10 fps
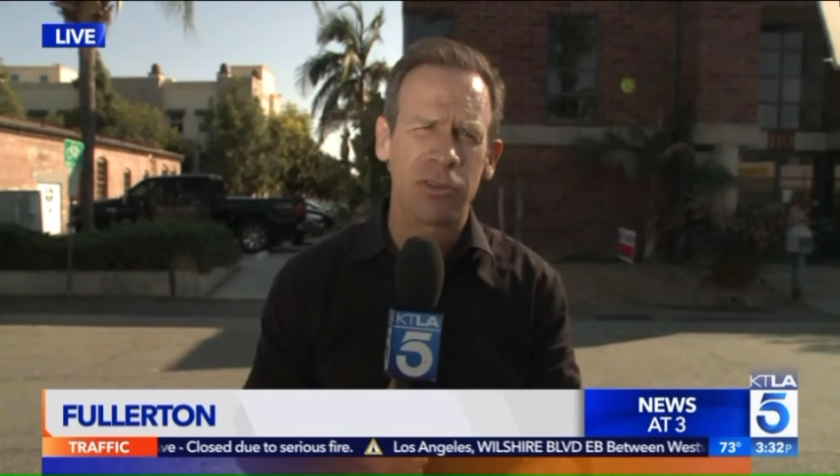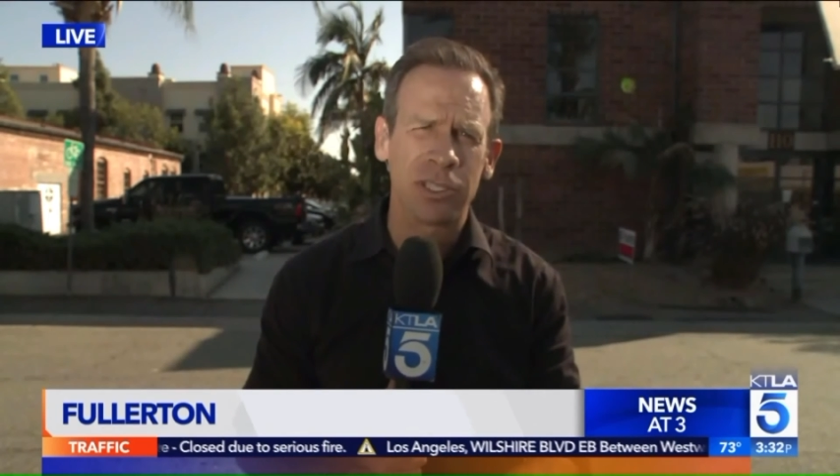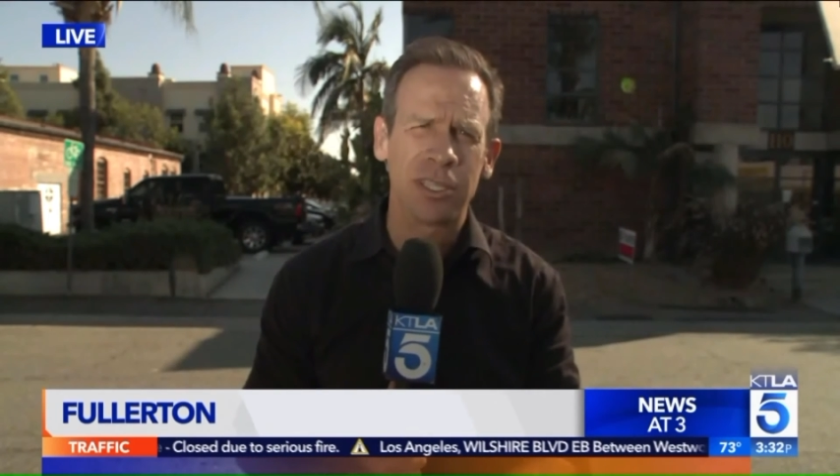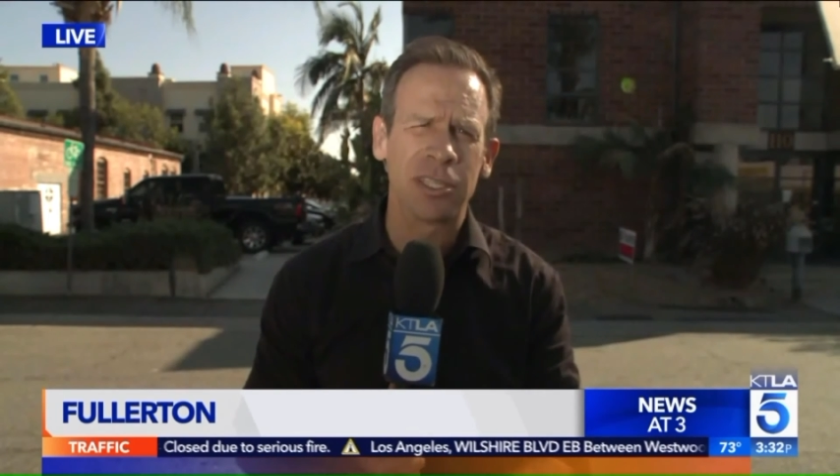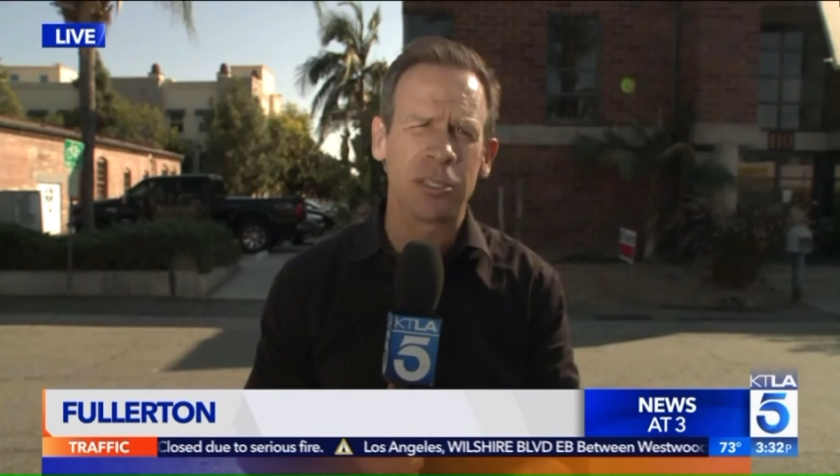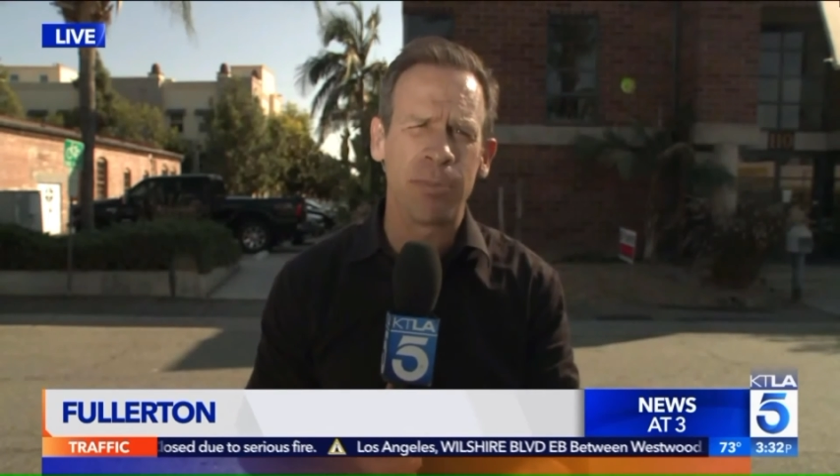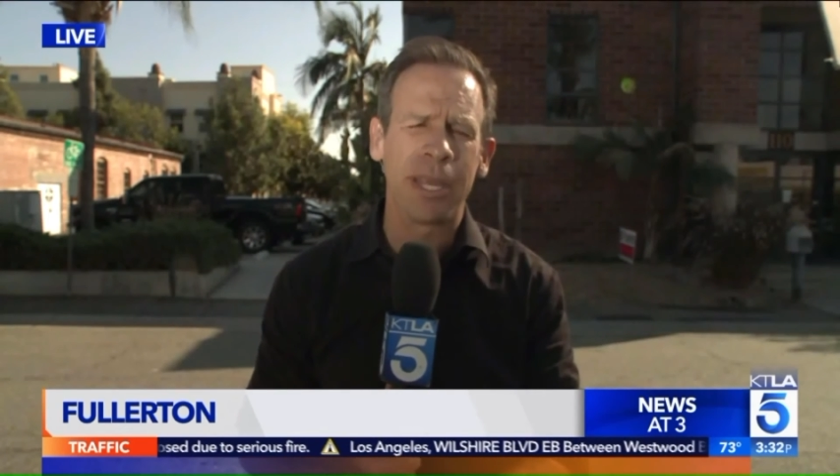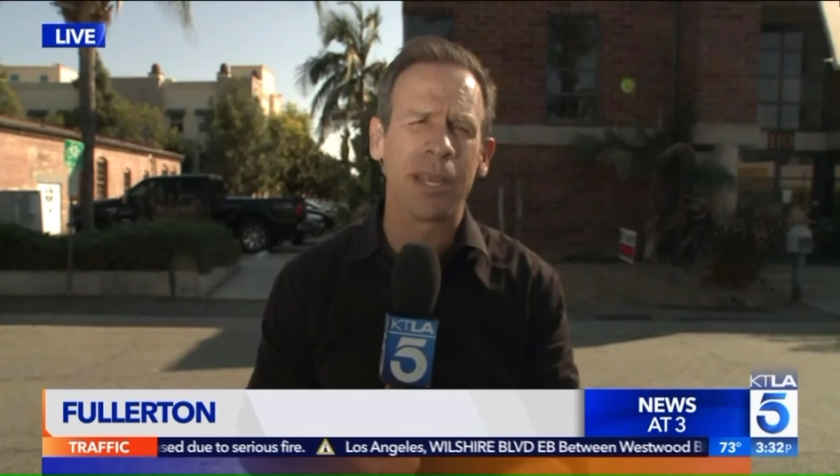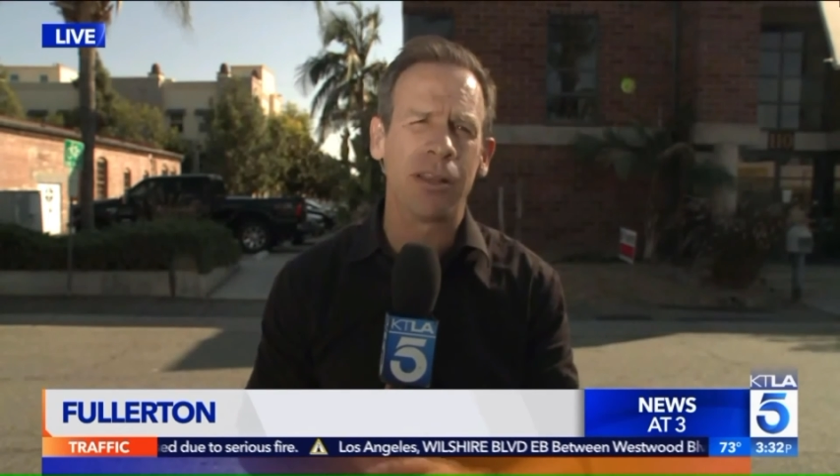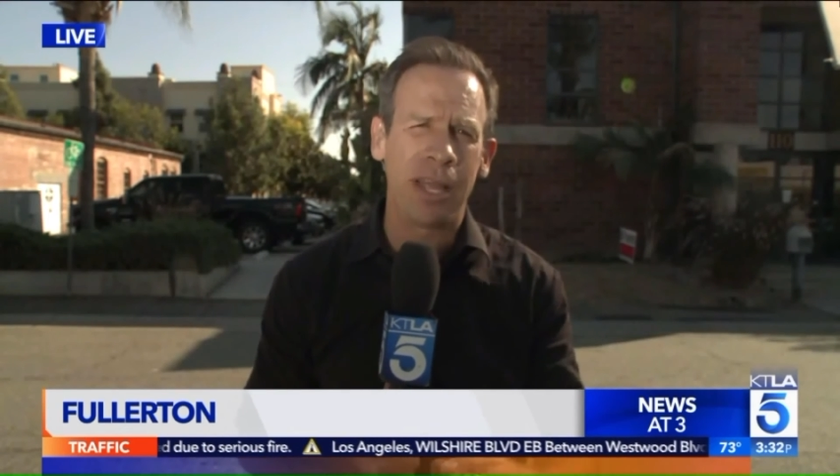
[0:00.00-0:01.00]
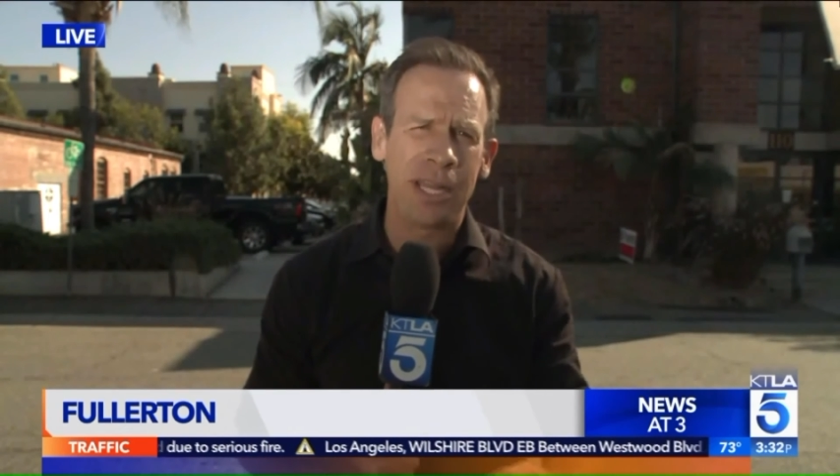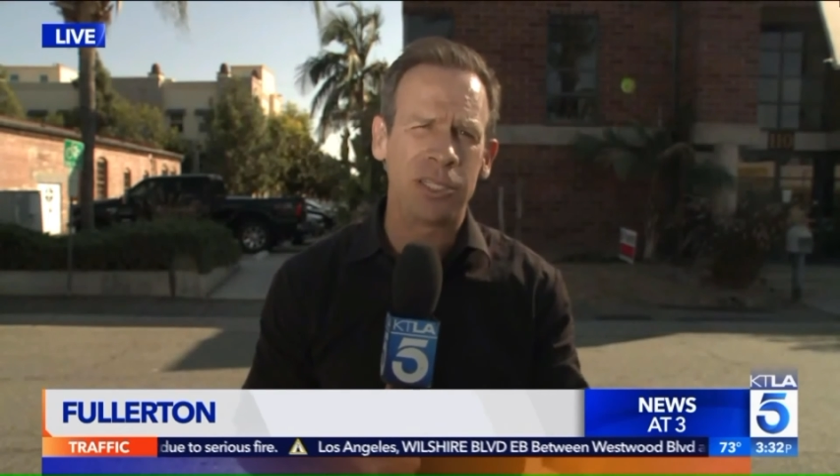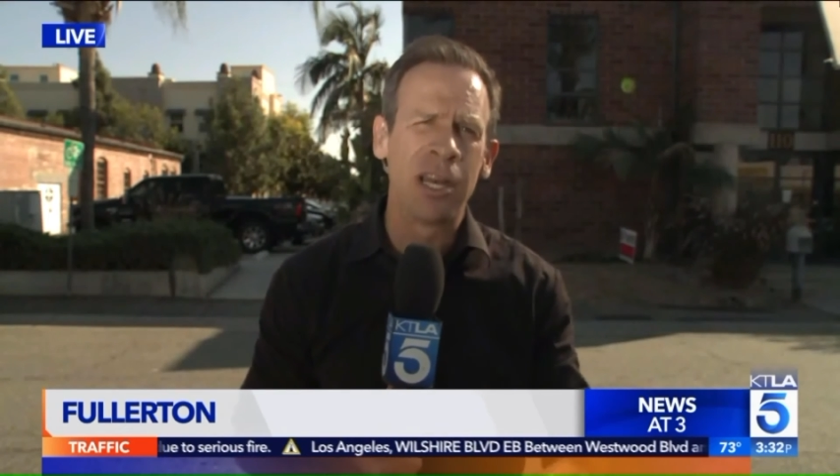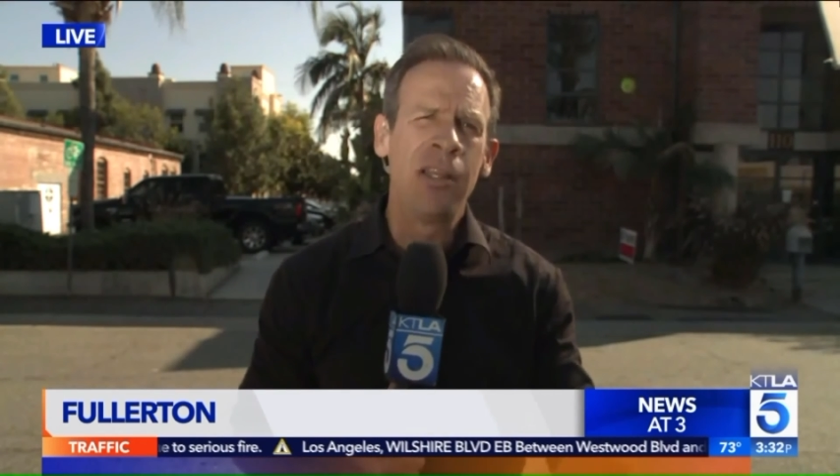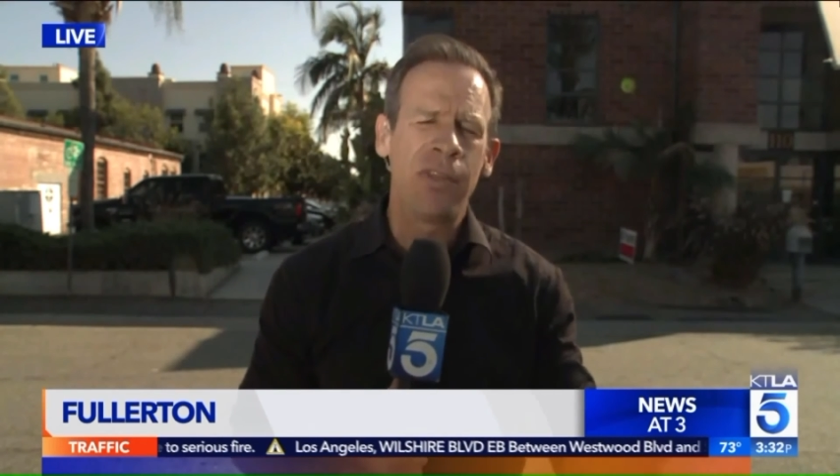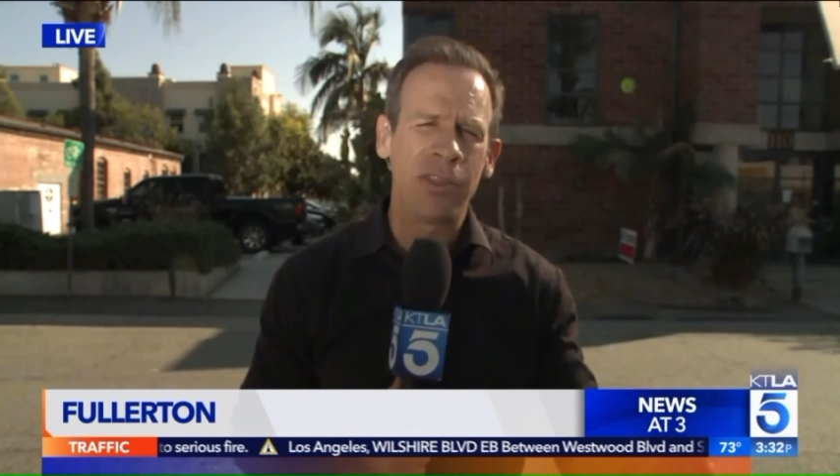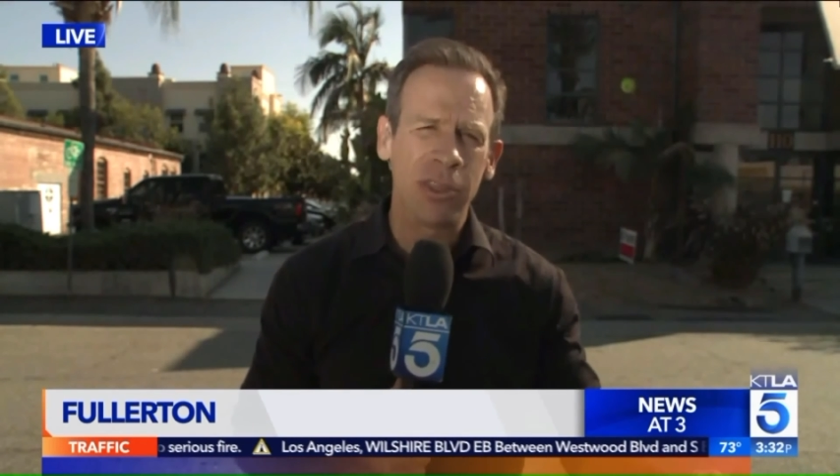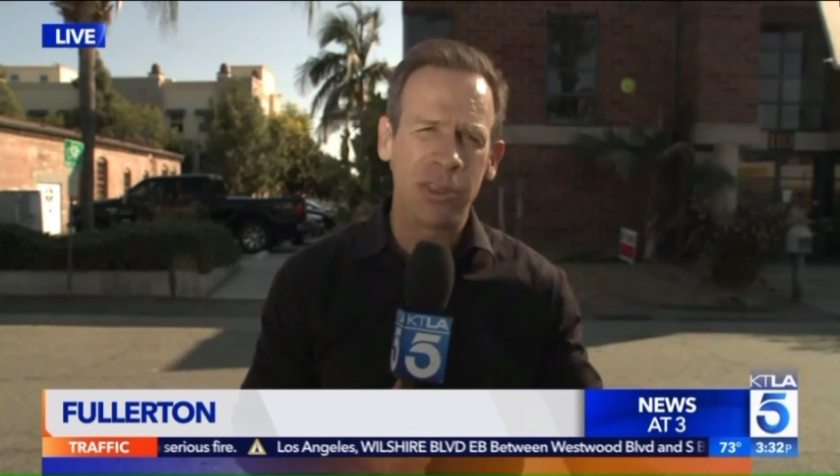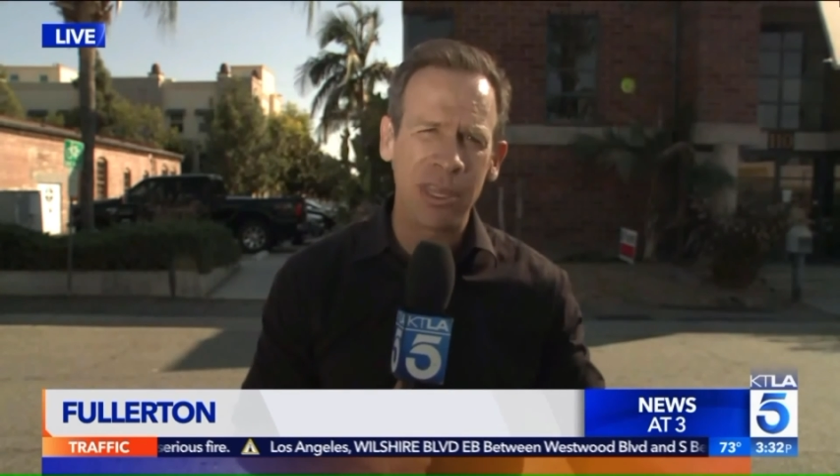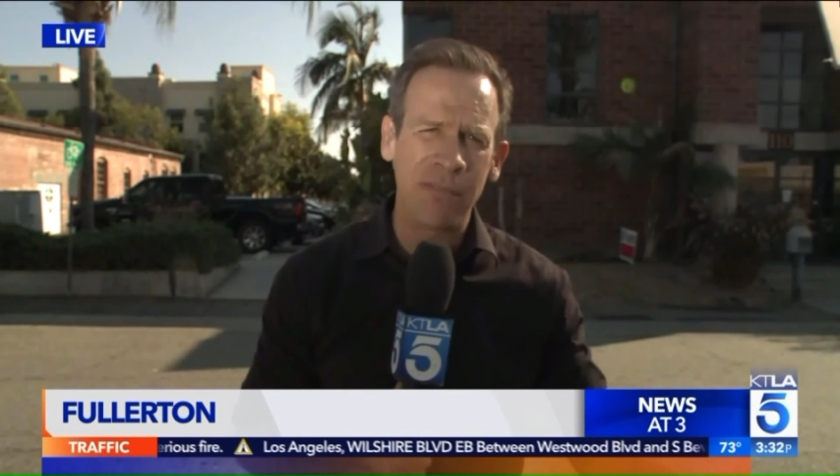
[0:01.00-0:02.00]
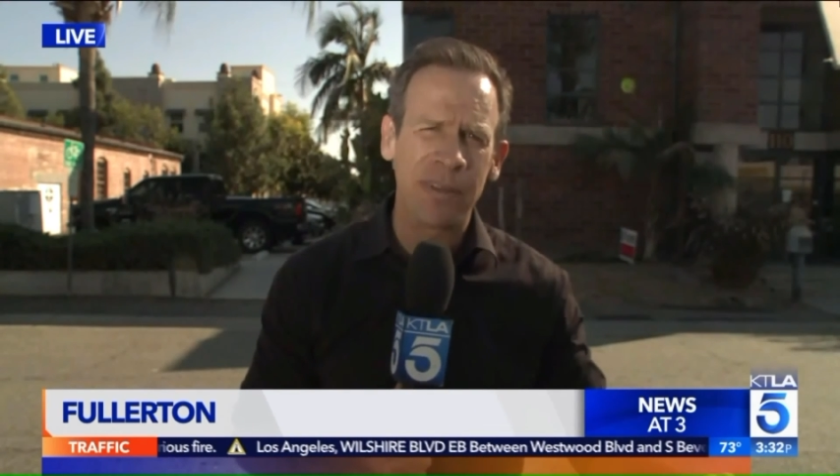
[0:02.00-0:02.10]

since it's being alleged that the thief is